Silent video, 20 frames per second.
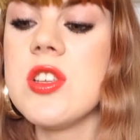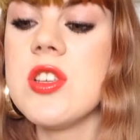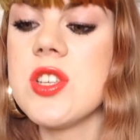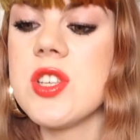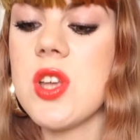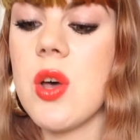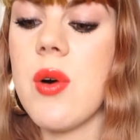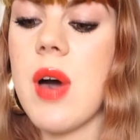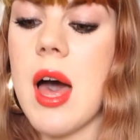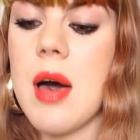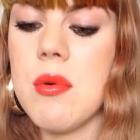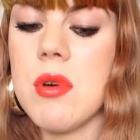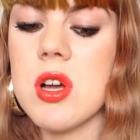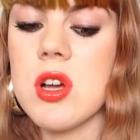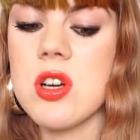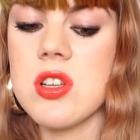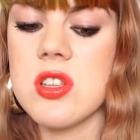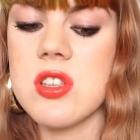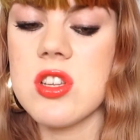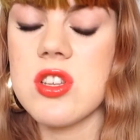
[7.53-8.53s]
So our
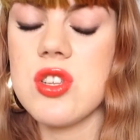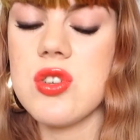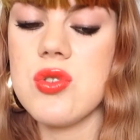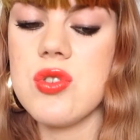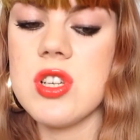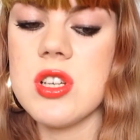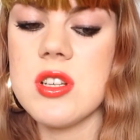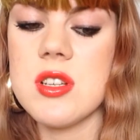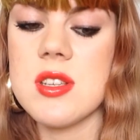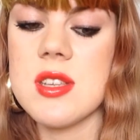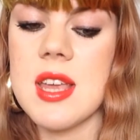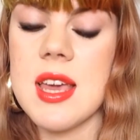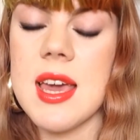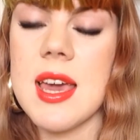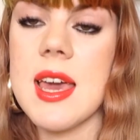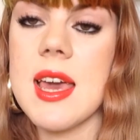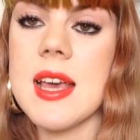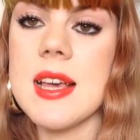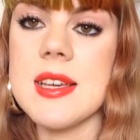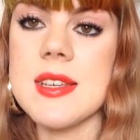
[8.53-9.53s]
Constitution's
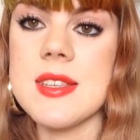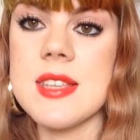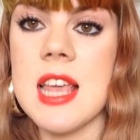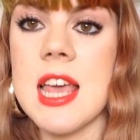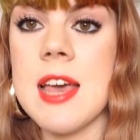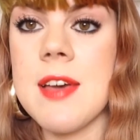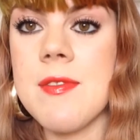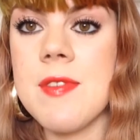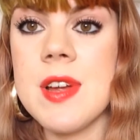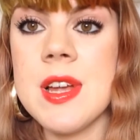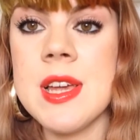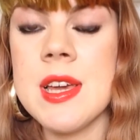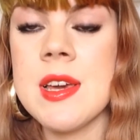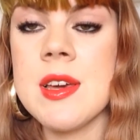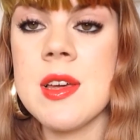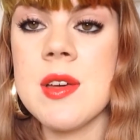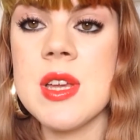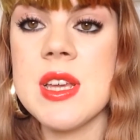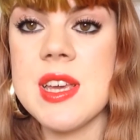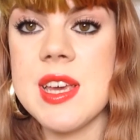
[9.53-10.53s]
Day is every